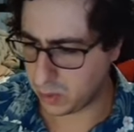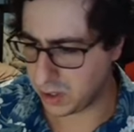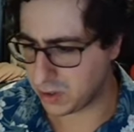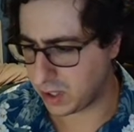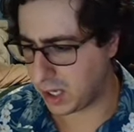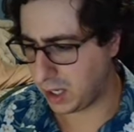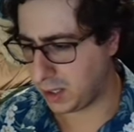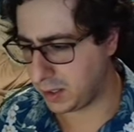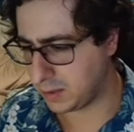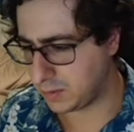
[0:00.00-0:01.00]
with
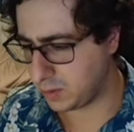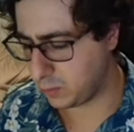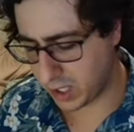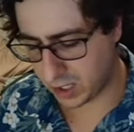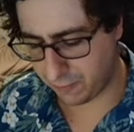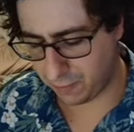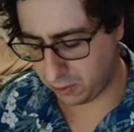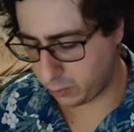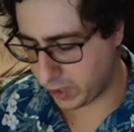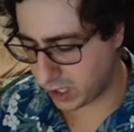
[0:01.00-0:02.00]
uh, we got the
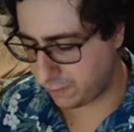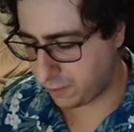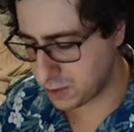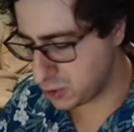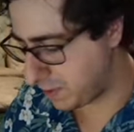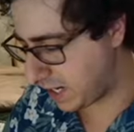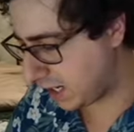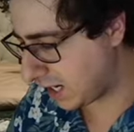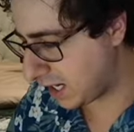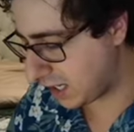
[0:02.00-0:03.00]
full we got the full
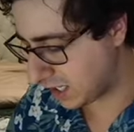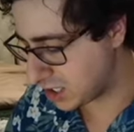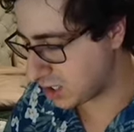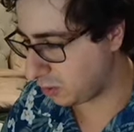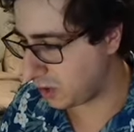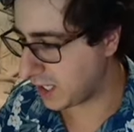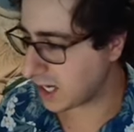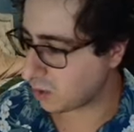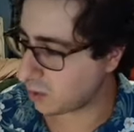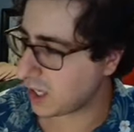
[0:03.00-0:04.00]
Zubat line. I just don't
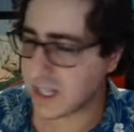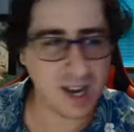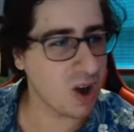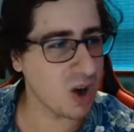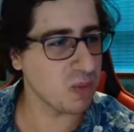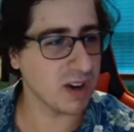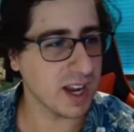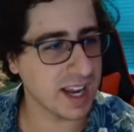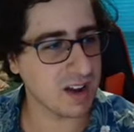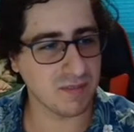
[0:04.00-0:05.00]
like I don't like that
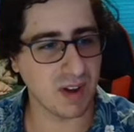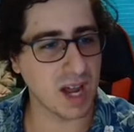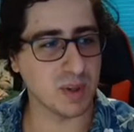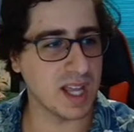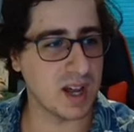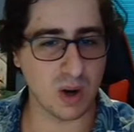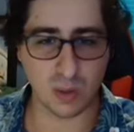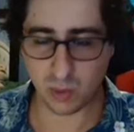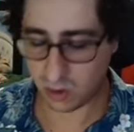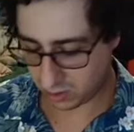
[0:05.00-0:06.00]
artwork. I can't vibe with that
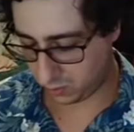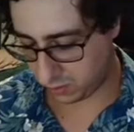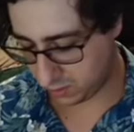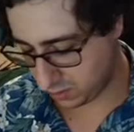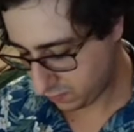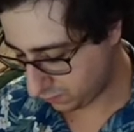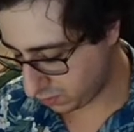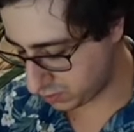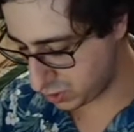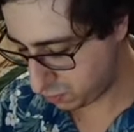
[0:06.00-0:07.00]
artwork though
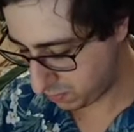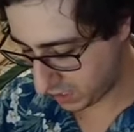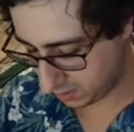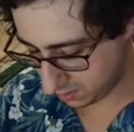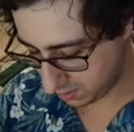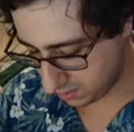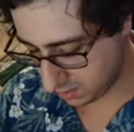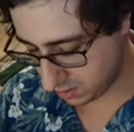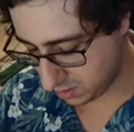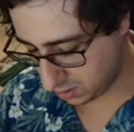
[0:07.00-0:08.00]
for Zubat.
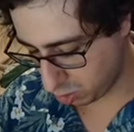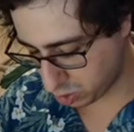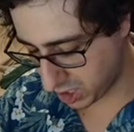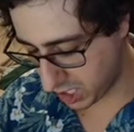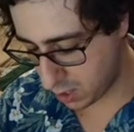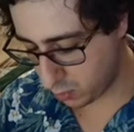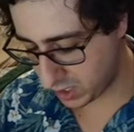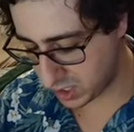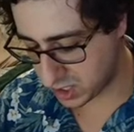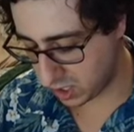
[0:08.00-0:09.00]
Crochet
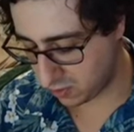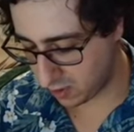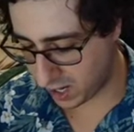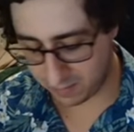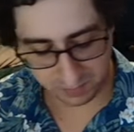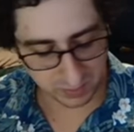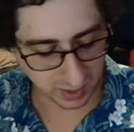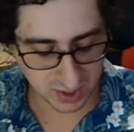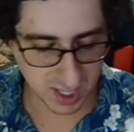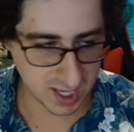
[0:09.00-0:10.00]
when it's done right.
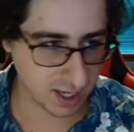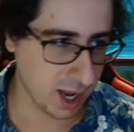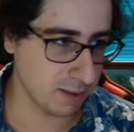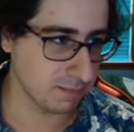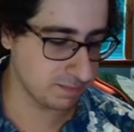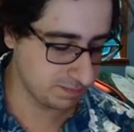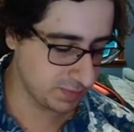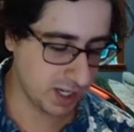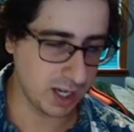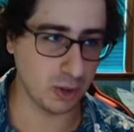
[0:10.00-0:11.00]
I'll say it again.
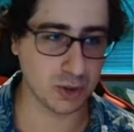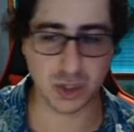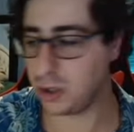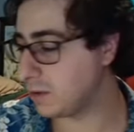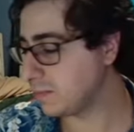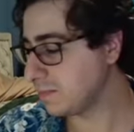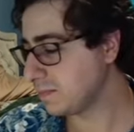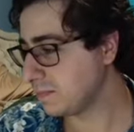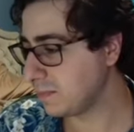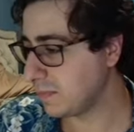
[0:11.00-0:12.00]
It looks good.
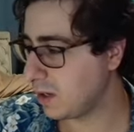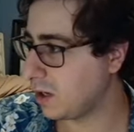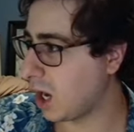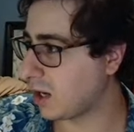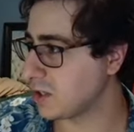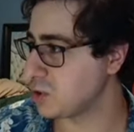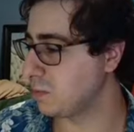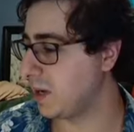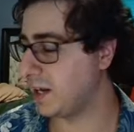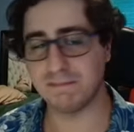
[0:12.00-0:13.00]
Not on
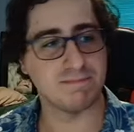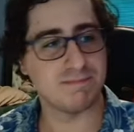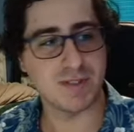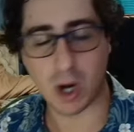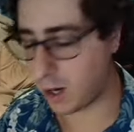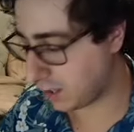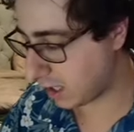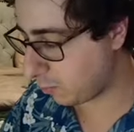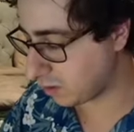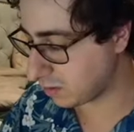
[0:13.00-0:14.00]
Zubat. Sorry.
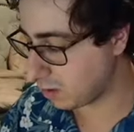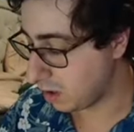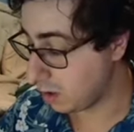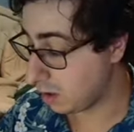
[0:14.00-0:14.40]
That one,